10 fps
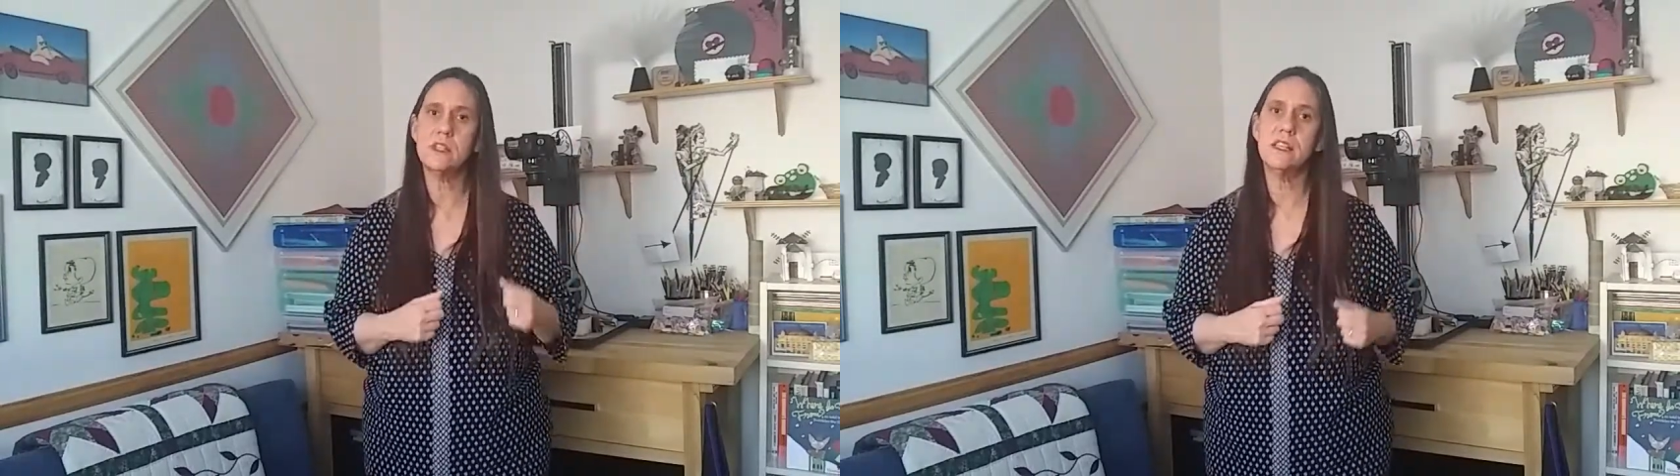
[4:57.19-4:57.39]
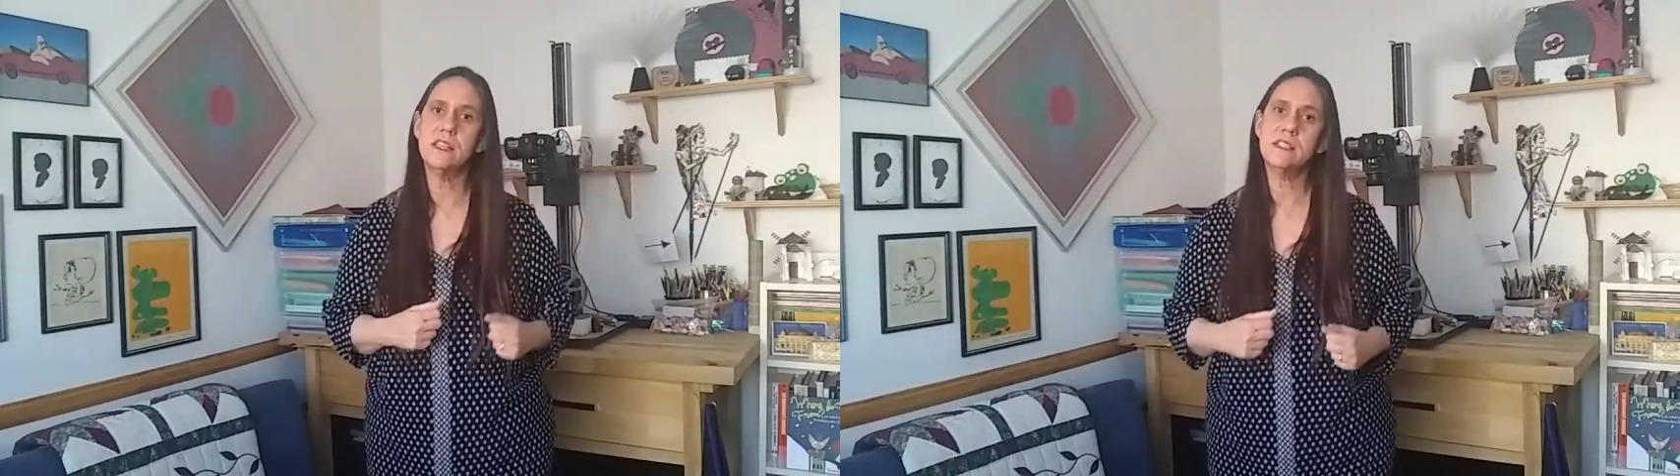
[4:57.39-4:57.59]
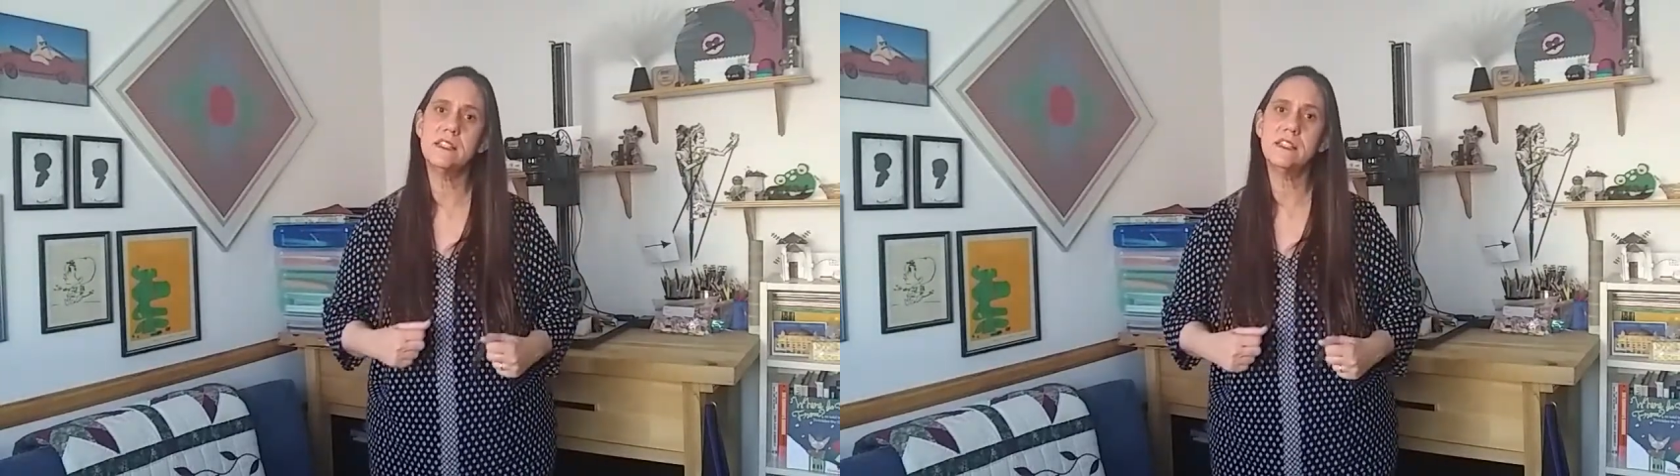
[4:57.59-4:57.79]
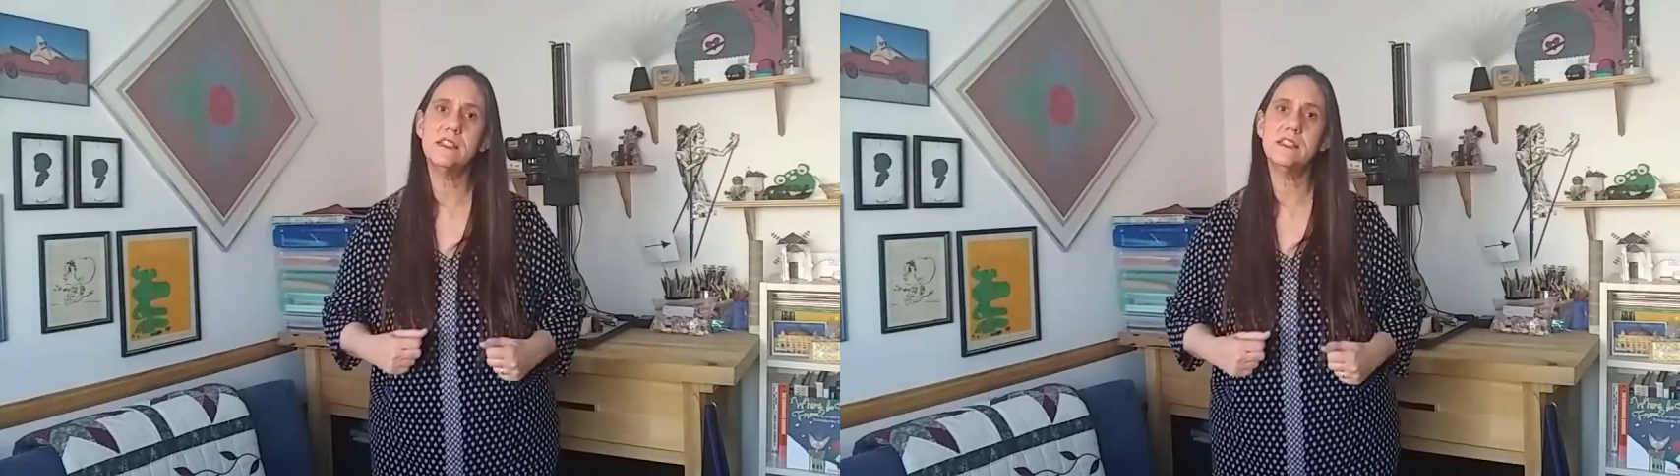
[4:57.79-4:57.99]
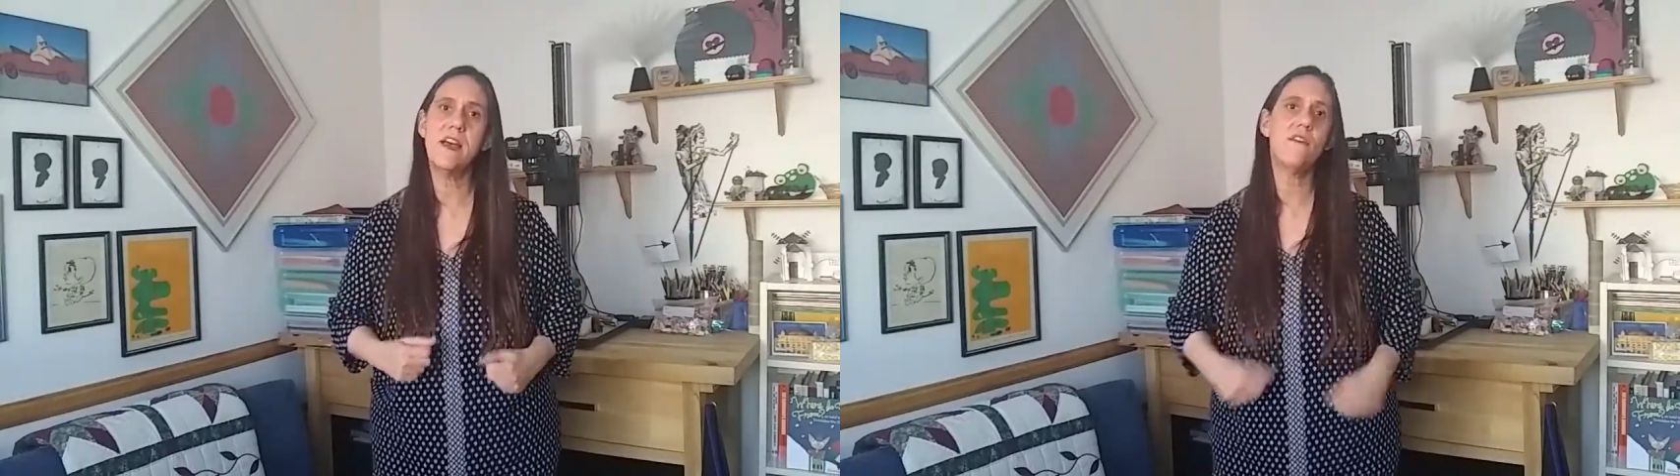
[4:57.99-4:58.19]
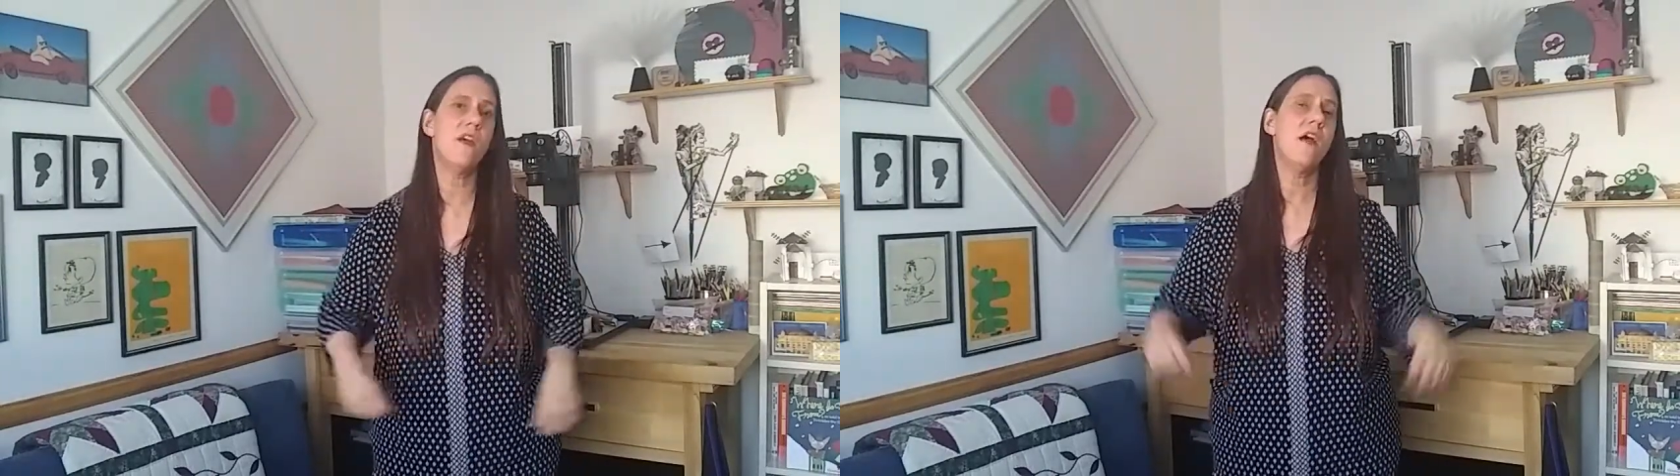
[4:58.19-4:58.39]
to listen to stuff,